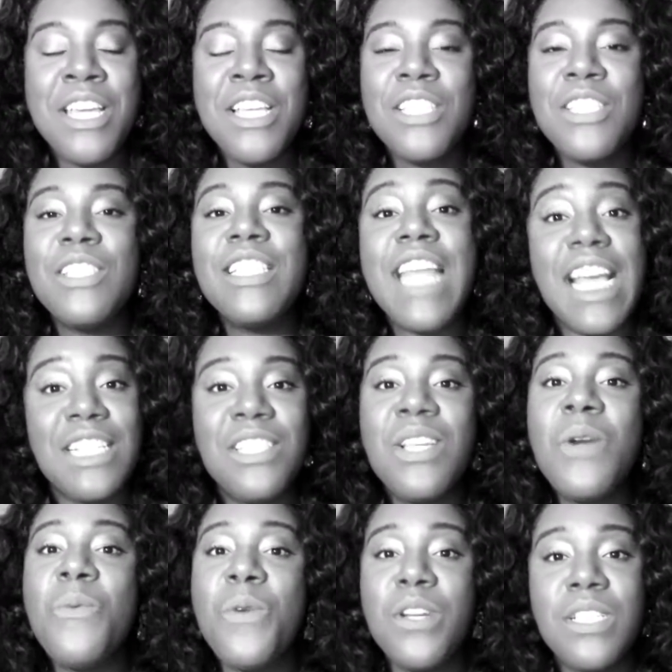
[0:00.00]
So that's
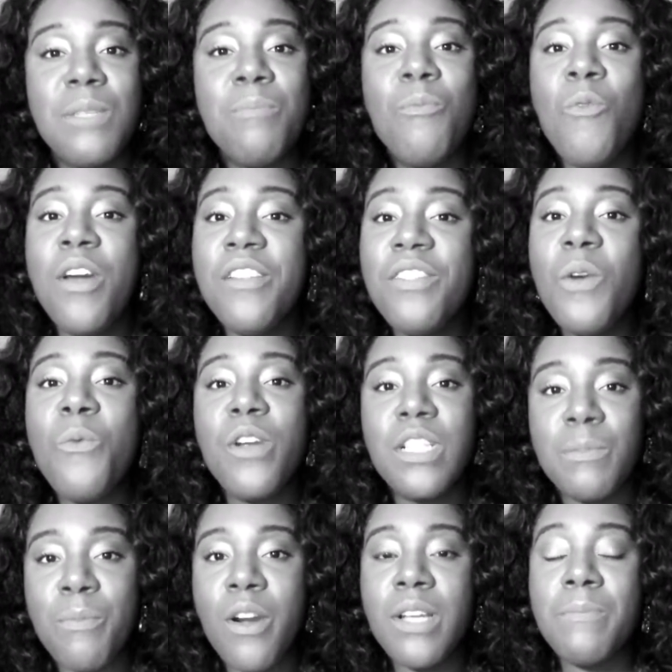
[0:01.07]
the worst, one of the
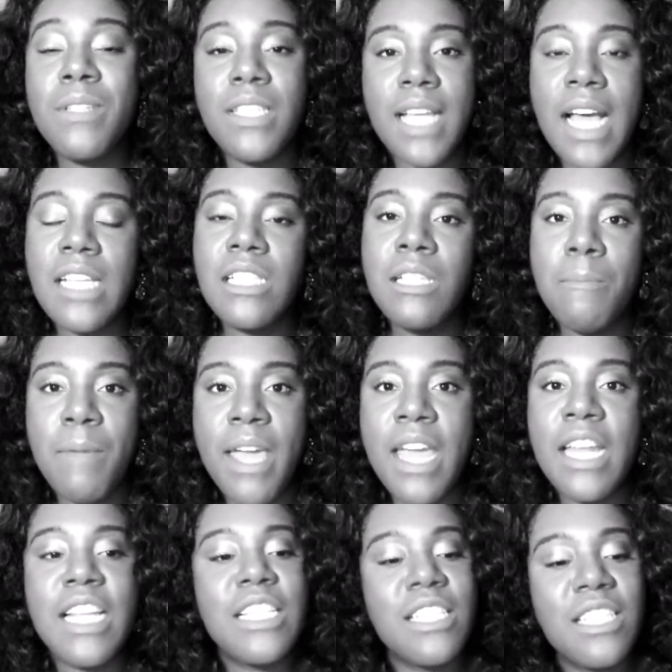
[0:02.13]
worst parts besides the
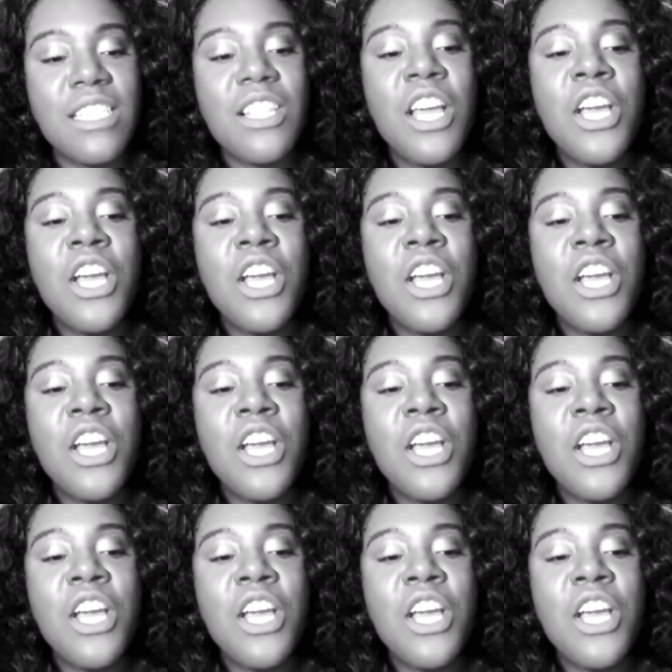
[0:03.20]
pain, is